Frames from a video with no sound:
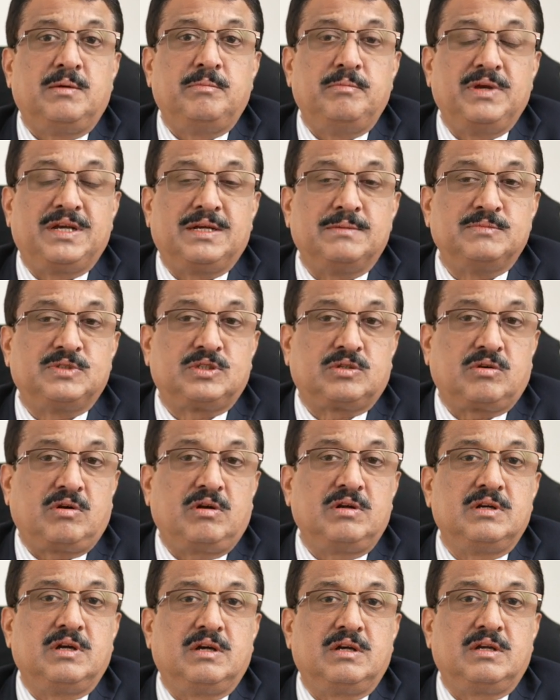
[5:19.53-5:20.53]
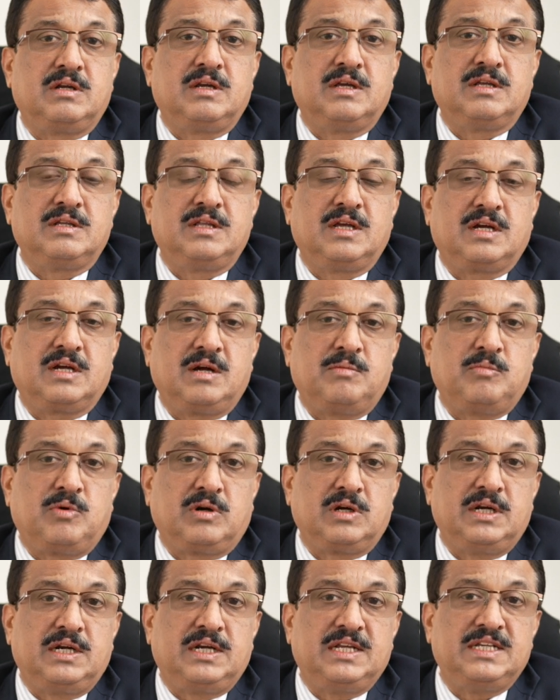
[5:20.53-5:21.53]
becomes stronger, the
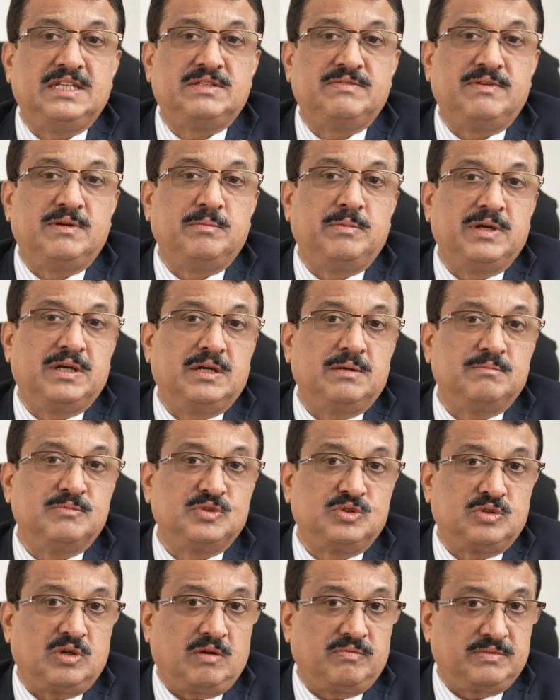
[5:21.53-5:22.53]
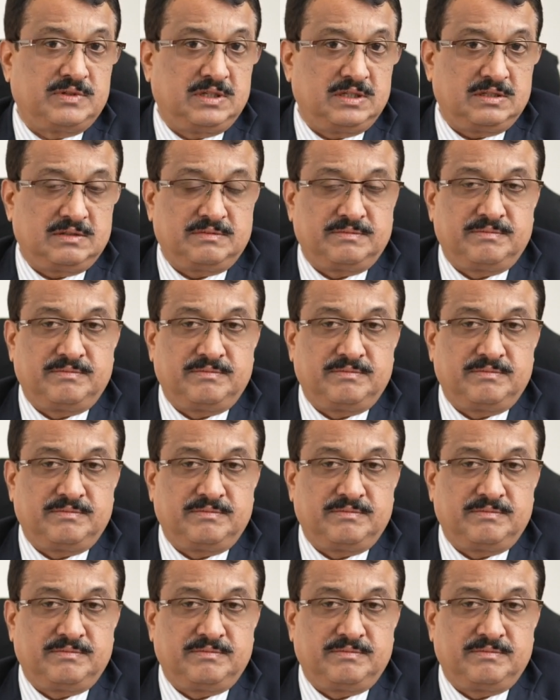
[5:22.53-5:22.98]
commodities will become softer.